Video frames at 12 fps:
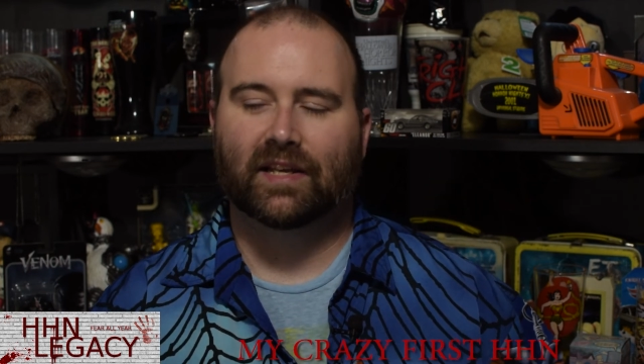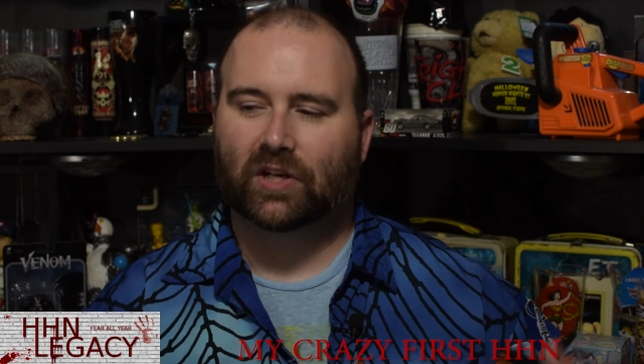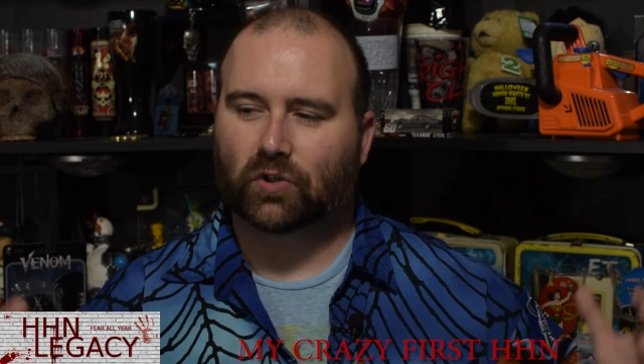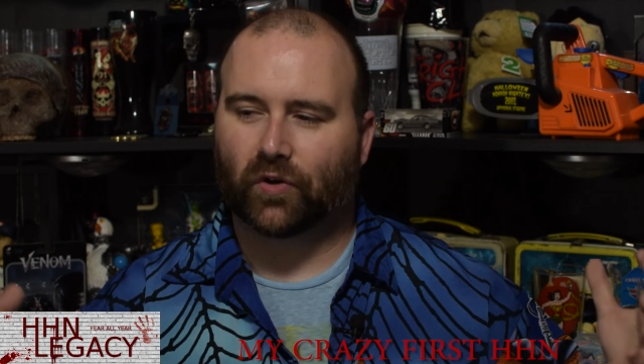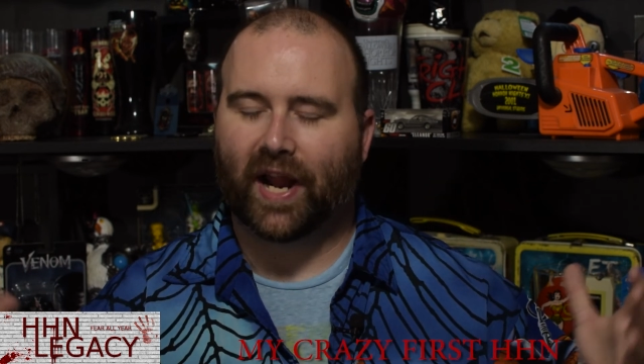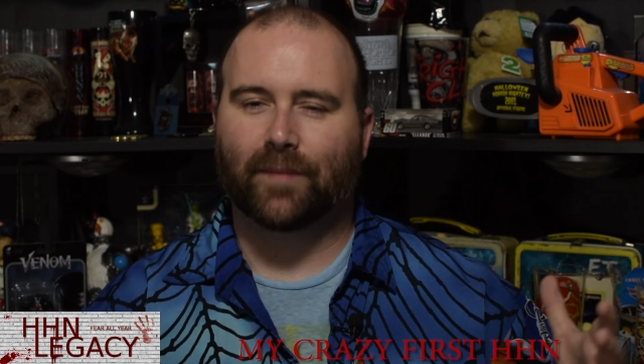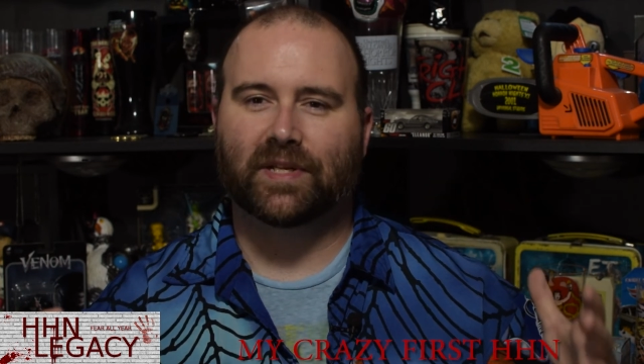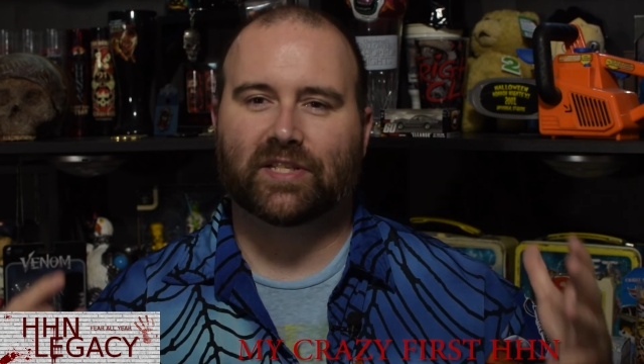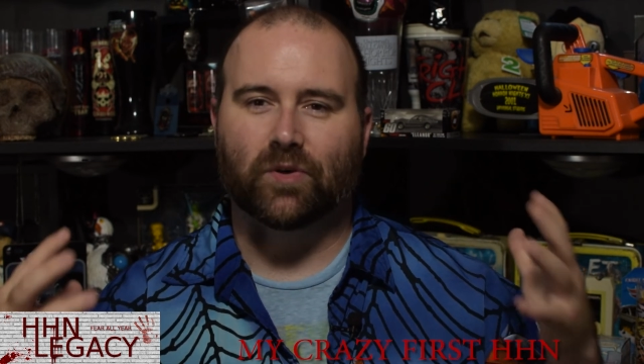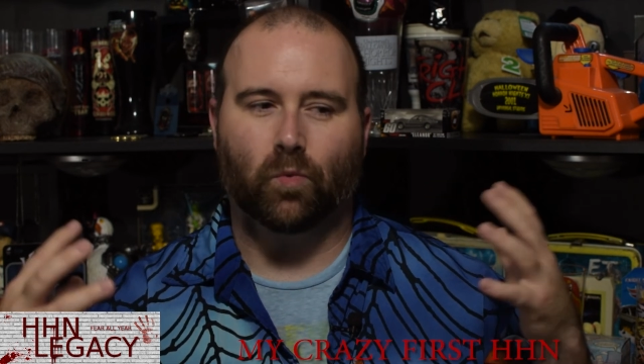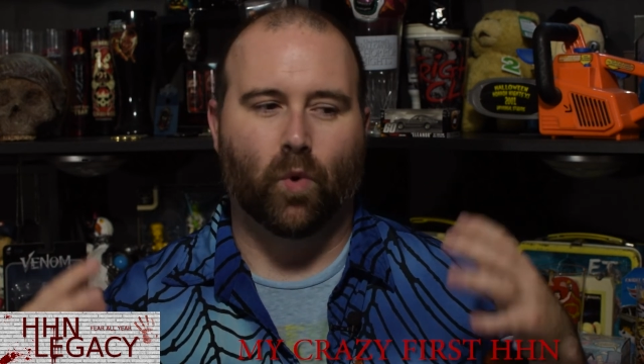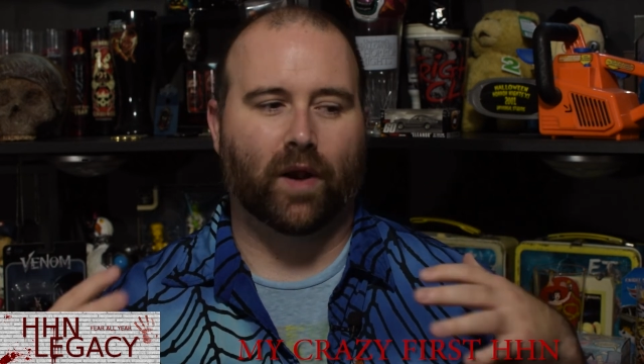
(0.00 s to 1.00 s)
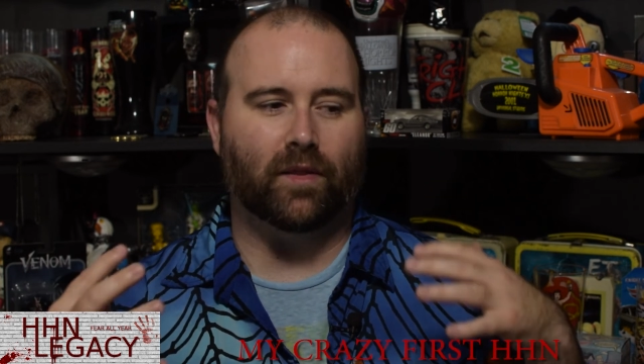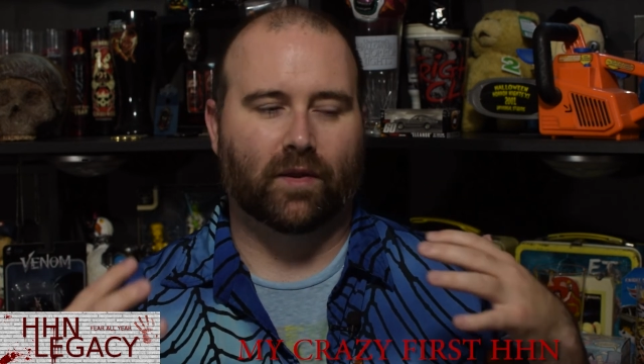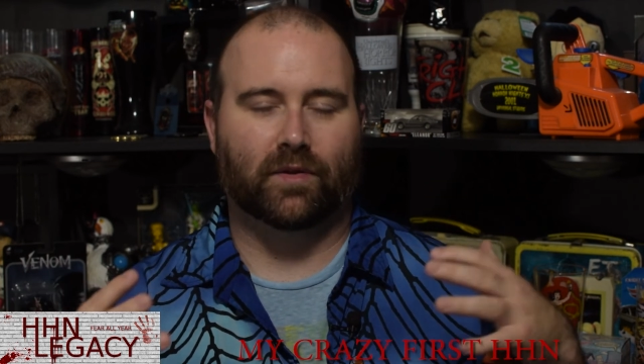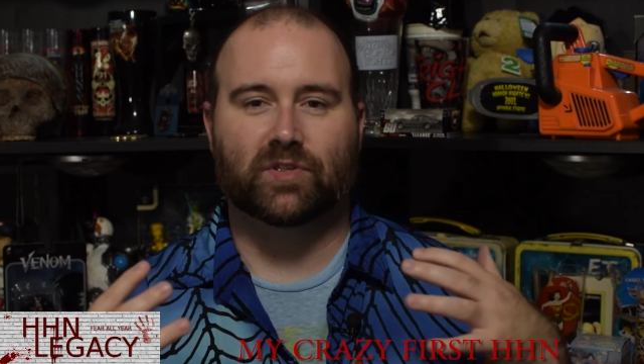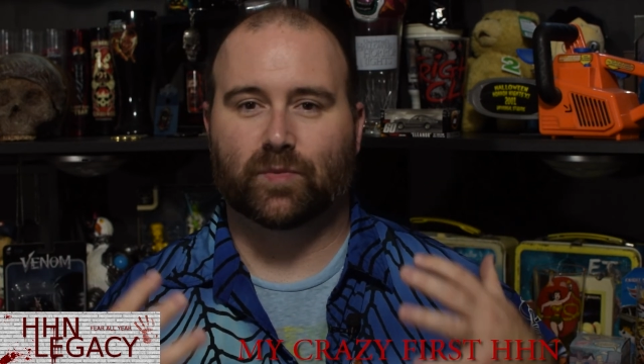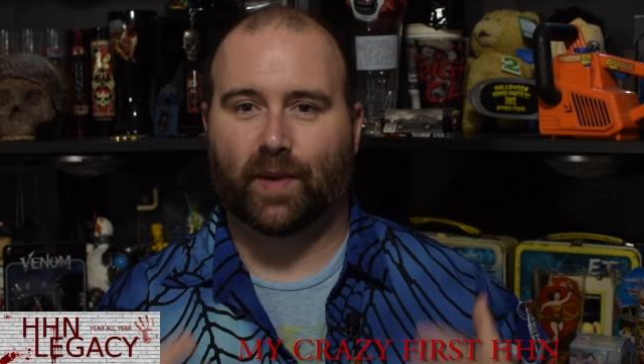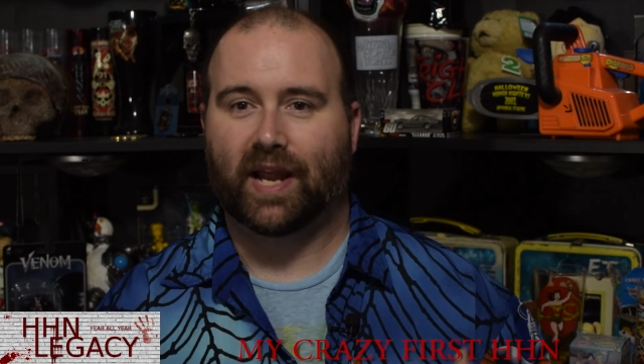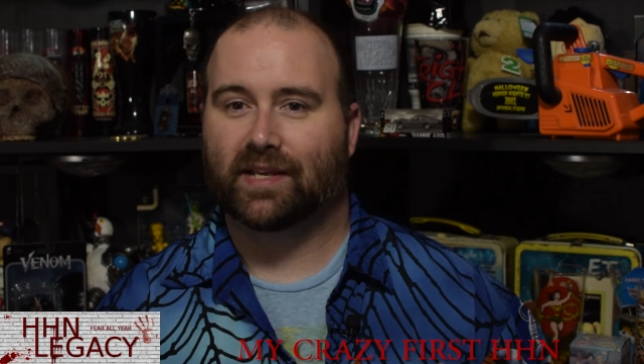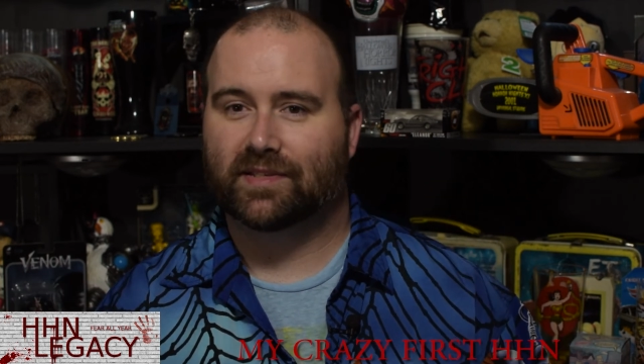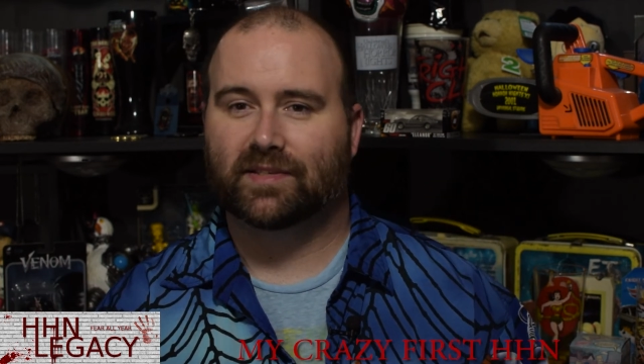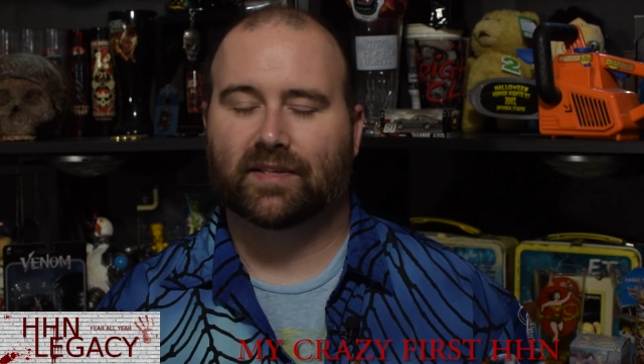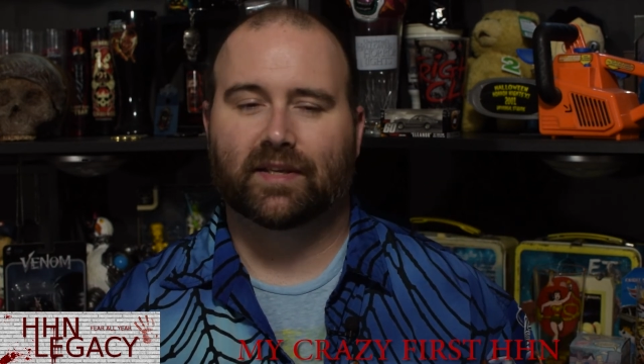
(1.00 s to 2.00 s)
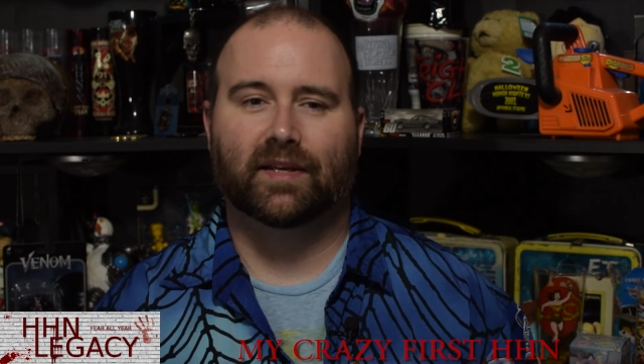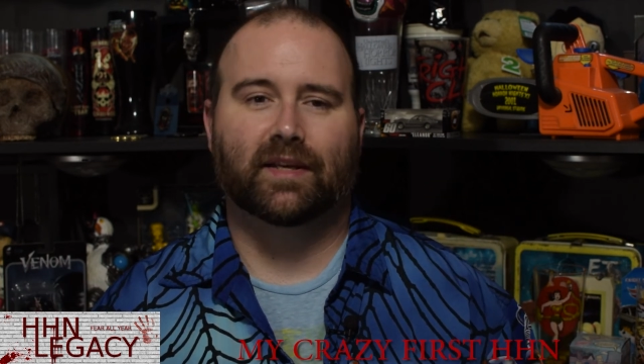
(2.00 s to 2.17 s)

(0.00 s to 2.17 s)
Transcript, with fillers: crammed into one little space.